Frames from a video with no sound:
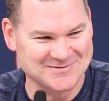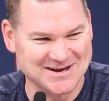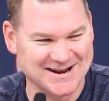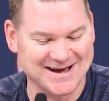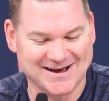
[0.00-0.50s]
I
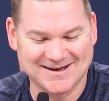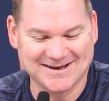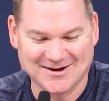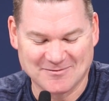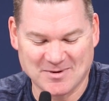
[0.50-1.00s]
mean, uh,
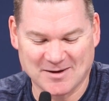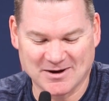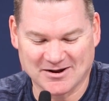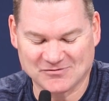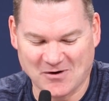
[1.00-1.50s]
but
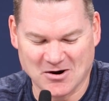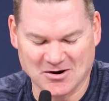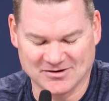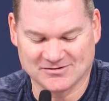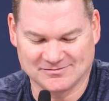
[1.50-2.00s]
but as
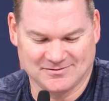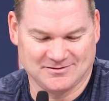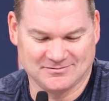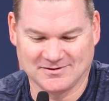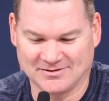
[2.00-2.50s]
far as
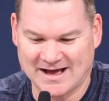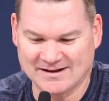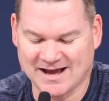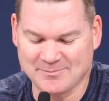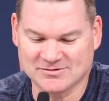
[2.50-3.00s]
like
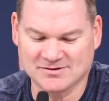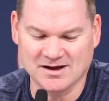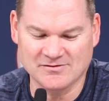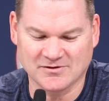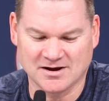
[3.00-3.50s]
that type of
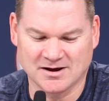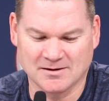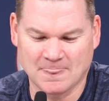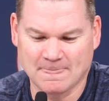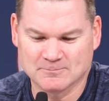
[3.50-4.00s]
stuff,
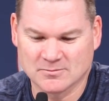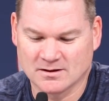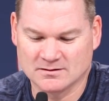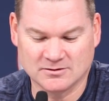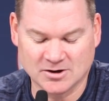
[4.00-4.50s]
um,
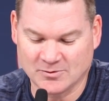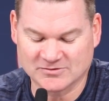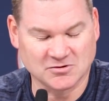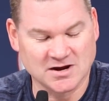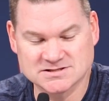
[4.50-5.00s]
you know
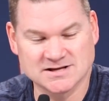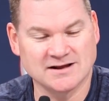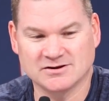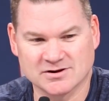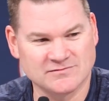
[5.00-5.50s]
what's crazy?
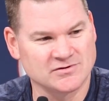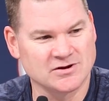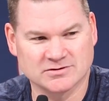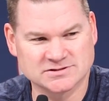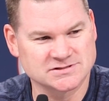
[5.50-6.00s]
I don't even
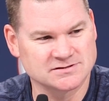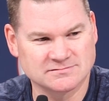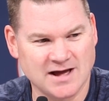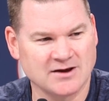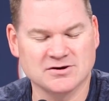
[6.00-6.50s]
notice it.
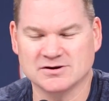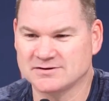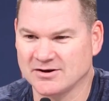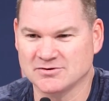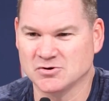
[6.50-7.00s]
I
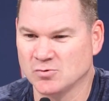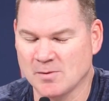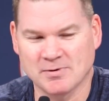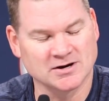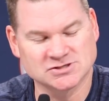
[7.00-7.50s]
couldn't tell you
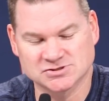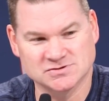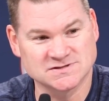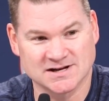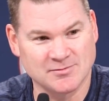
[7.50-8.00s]
what pair of
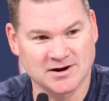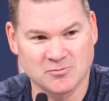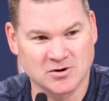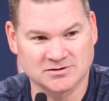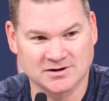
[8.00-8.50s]
shoes
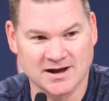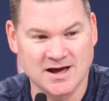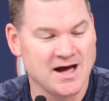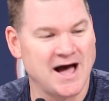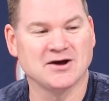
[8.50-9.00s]
anybody wore today.
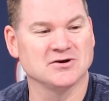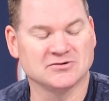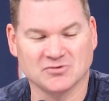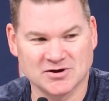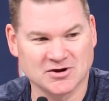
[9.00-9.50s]
I couldn't
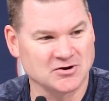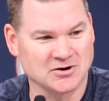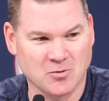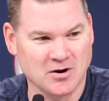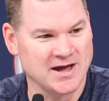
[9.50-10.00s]
have told you
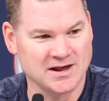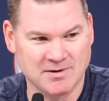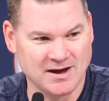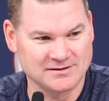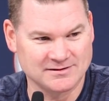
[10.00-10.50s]
Kerr wore a
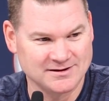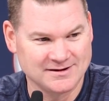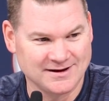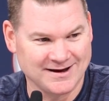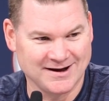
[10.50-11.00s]
headband.
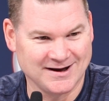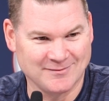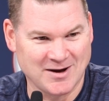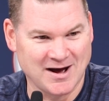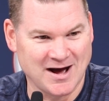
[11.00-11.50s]

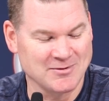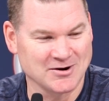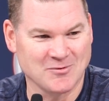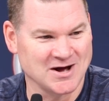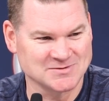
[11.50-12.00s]
Um, I, am
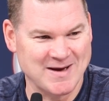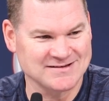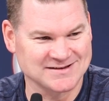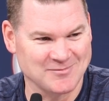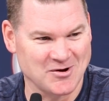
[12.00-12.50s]
here to watch a
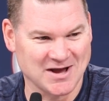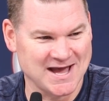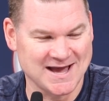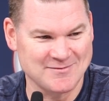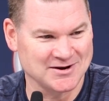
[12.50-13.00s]
basketball
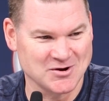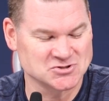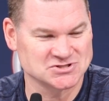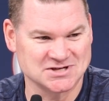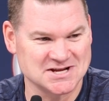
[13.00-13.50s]
game and
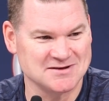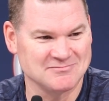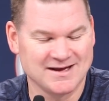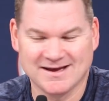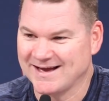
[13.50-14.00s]
coach the
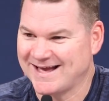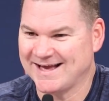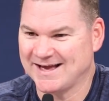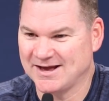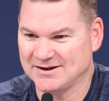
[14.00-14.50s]
team.
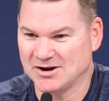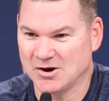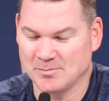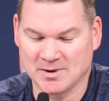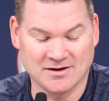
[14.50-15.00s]
And you
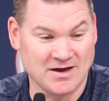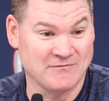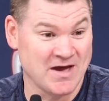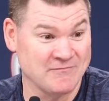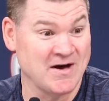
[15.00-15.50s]
know, I mean,
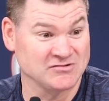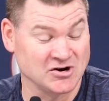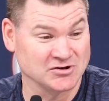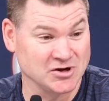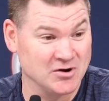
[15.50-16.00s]
if if I
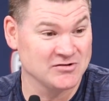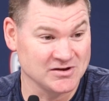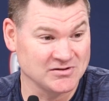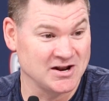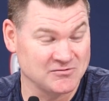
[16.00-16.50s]
start to
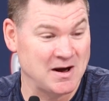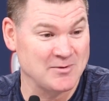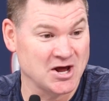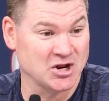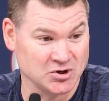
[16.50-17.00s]
notice it, then it's
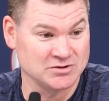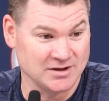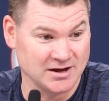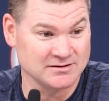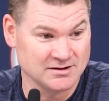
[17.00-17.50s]
probably not a
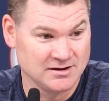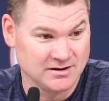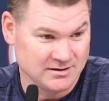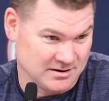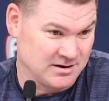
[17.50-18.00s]
good thing.
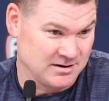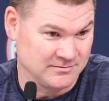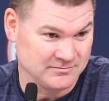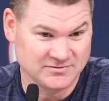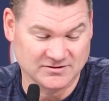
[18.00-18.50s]

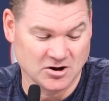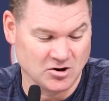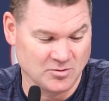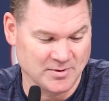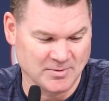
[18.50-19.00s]
Um,
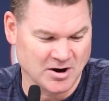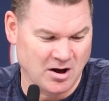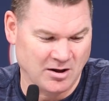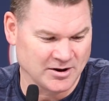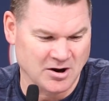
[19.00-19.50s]
so, but but
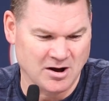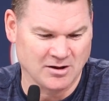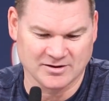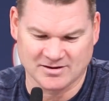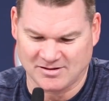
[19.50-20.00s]
all in
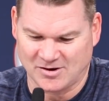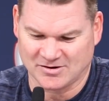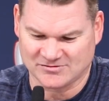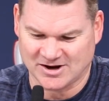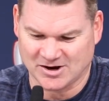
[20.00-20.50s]
all, as
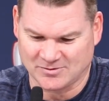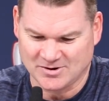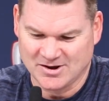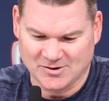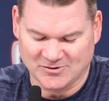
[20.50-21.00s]
long as they're
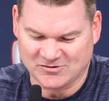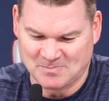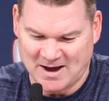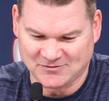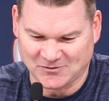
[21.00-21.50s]

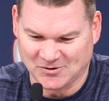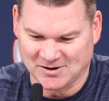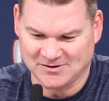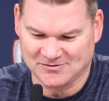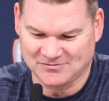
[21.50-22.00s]

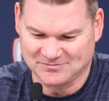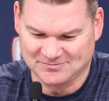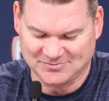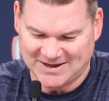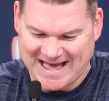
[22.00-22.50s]
respectful of
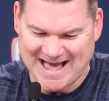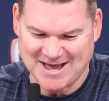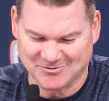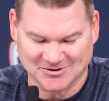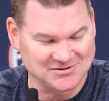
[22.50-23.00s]
the
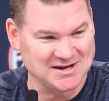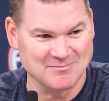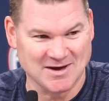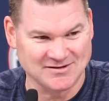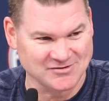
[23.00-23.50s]
game, their
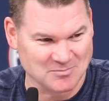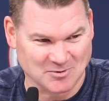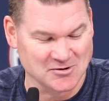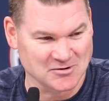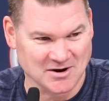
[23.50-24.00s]
teammates, our
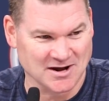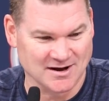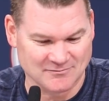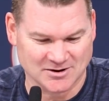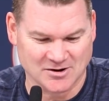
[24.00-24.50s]

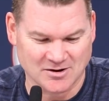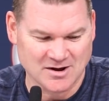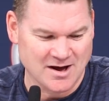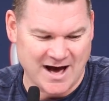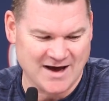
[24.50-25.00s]
program, you know,
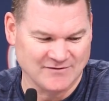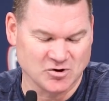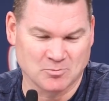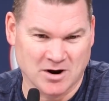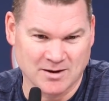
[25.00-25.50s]
I have
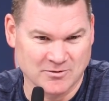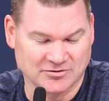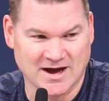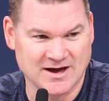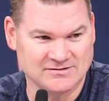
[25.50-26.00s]
no problem
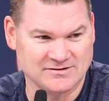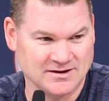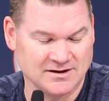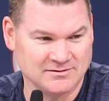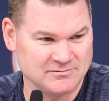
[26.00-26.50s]
with guys,
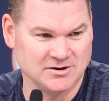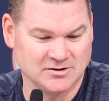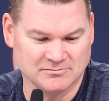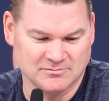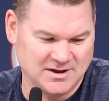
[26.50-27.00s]
uh, you
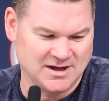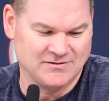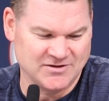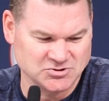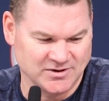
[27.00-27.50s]
know,
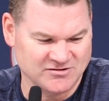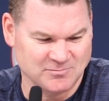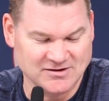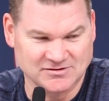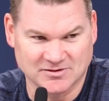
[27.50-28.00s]
individually
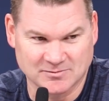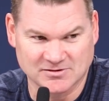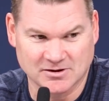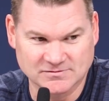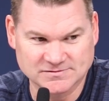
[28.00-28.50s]
expressing
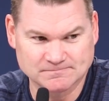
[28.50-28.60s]
themselves.